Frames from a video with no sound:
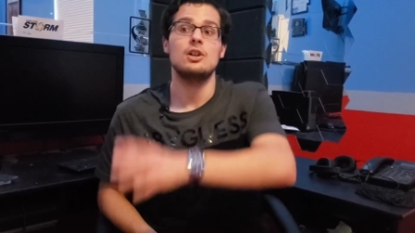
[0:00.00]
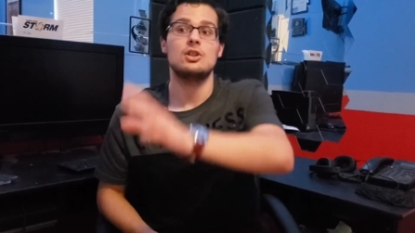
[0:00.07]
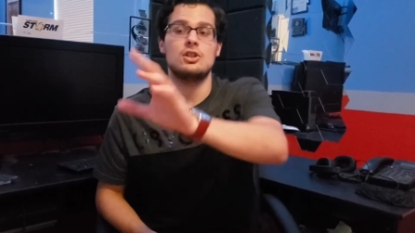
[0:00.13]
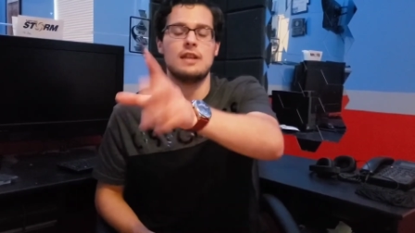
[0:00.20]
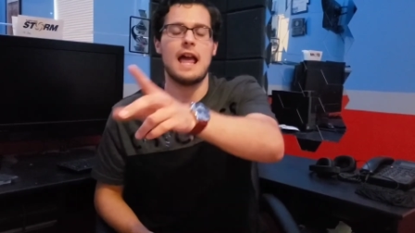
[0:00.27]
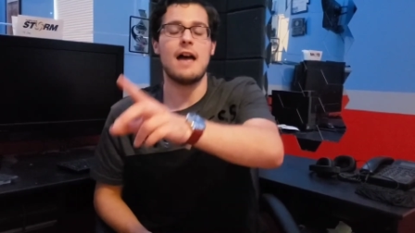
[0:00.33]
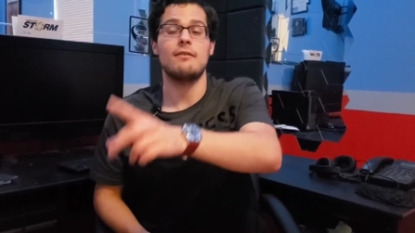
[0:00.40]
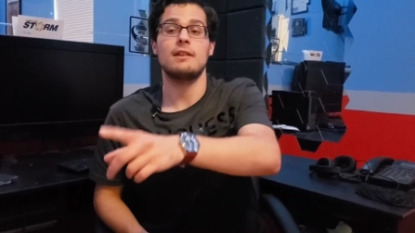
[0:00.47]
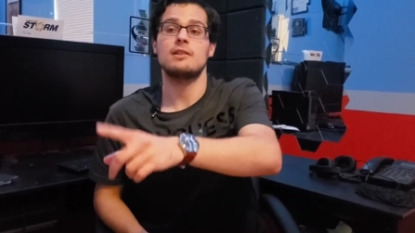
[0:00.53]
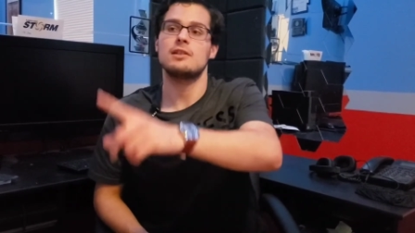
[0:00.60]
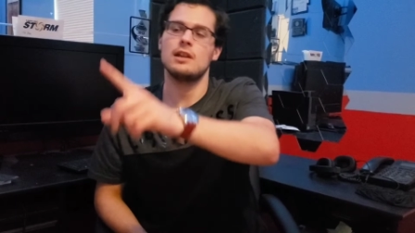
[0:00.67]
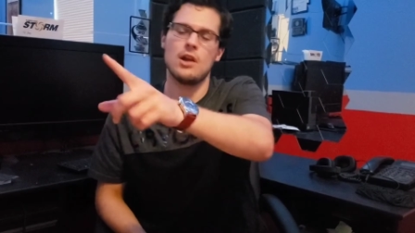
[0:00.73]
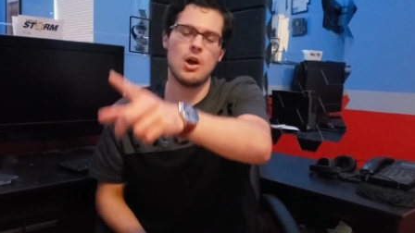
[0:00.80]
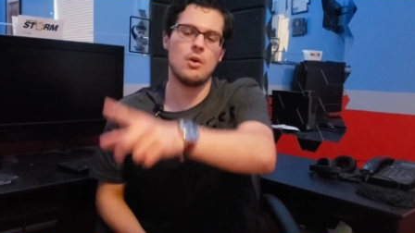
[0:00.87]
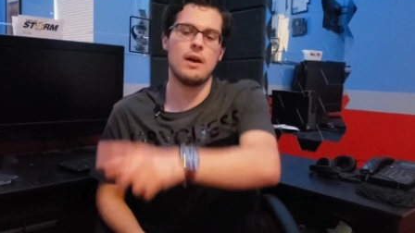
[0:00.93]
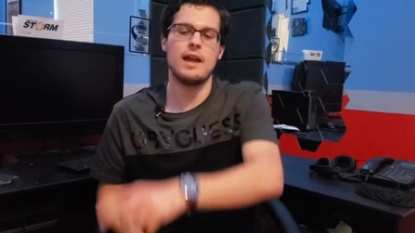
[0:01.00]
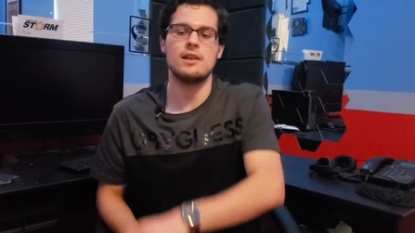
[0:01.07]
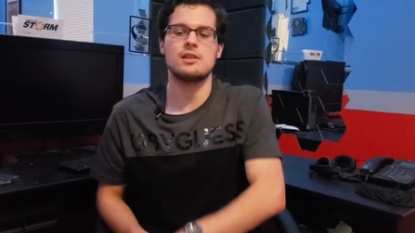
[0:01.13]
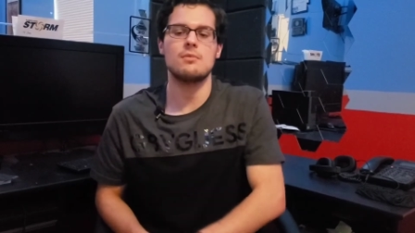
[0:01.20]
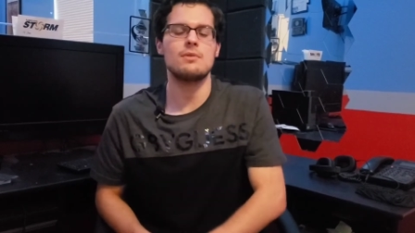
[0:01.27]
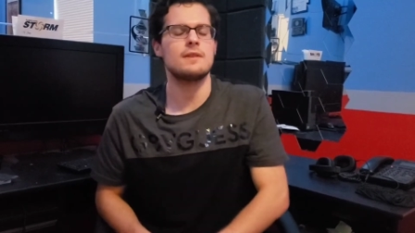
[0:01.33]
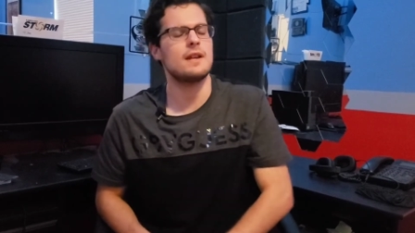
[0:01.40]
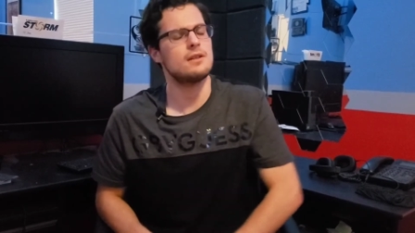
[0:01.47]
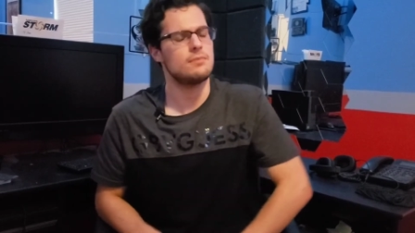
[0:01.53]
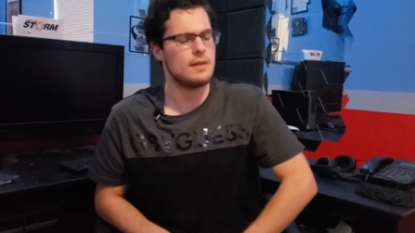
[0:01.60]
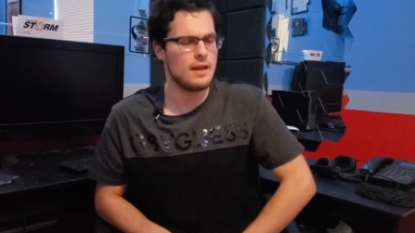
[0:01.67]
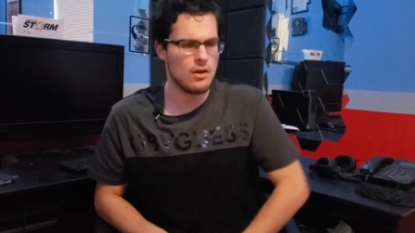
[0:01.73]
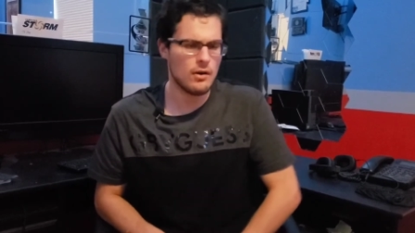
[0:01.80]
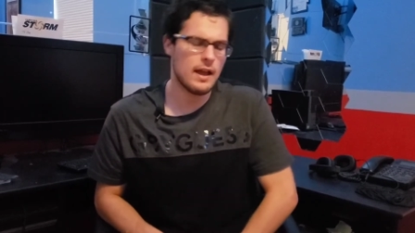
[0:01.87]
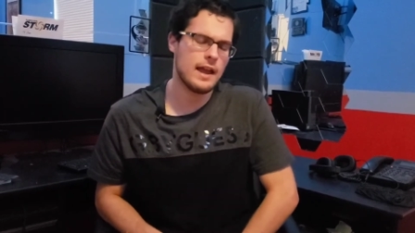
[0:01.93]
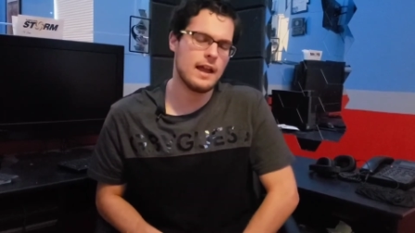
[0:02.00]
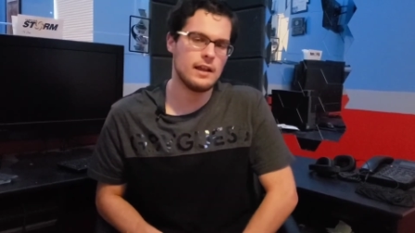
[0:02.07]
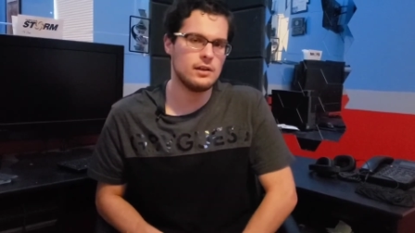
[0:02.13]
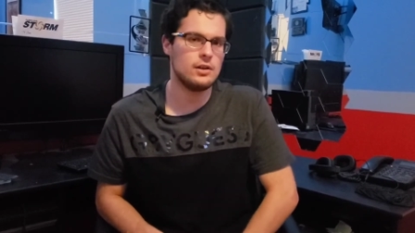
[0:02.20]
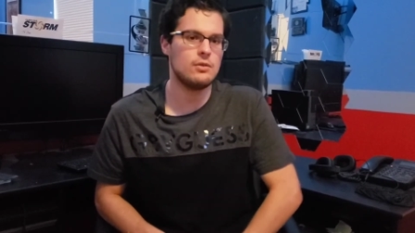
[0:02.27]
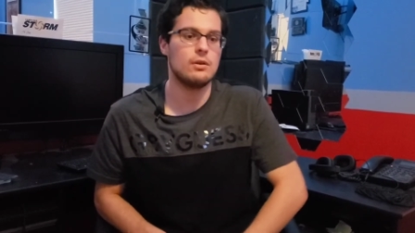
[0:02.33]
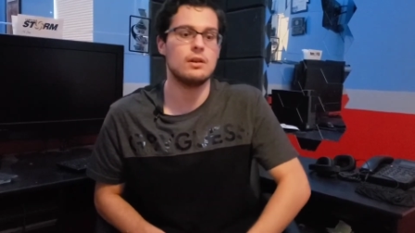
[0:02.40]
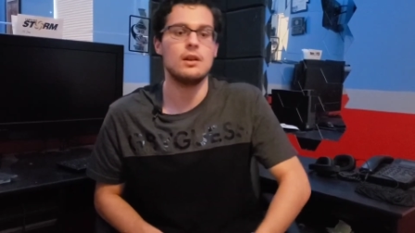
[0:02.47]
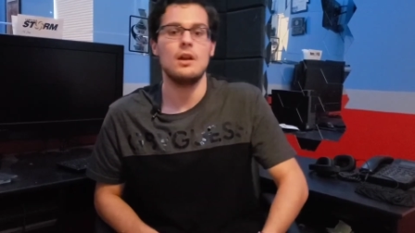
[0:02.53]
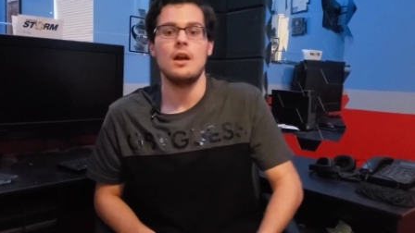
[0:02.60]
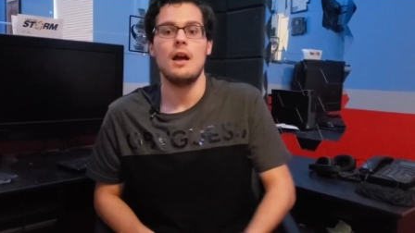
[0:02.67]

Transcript: just having it and saying, oh, hey, someone texted me. Oh, hey, how you doing?